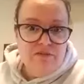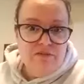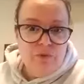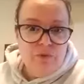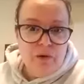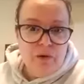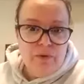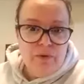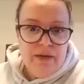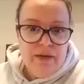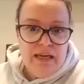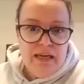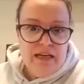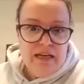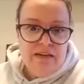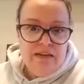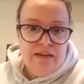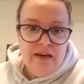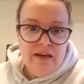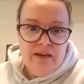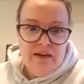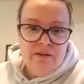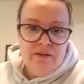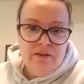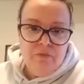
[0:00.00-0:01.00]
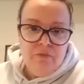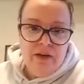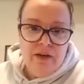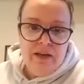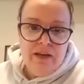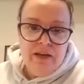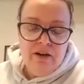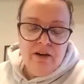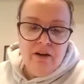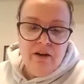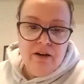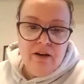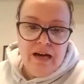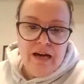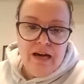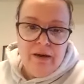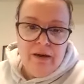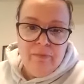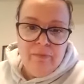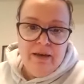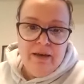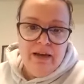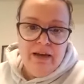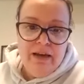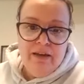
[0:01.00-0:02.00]
of what we get done and we can all
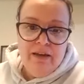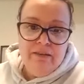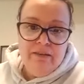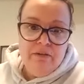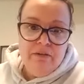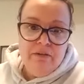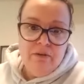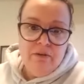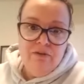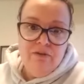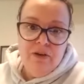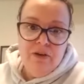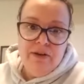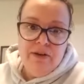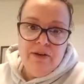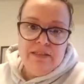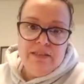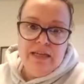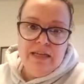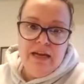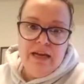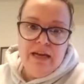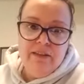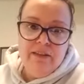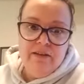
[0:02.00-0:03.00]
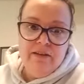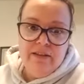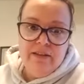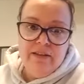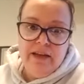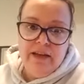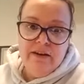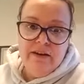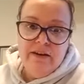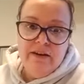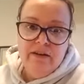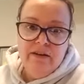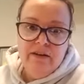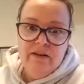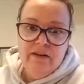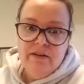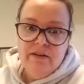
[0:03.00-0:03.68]
copy it and then review it together later.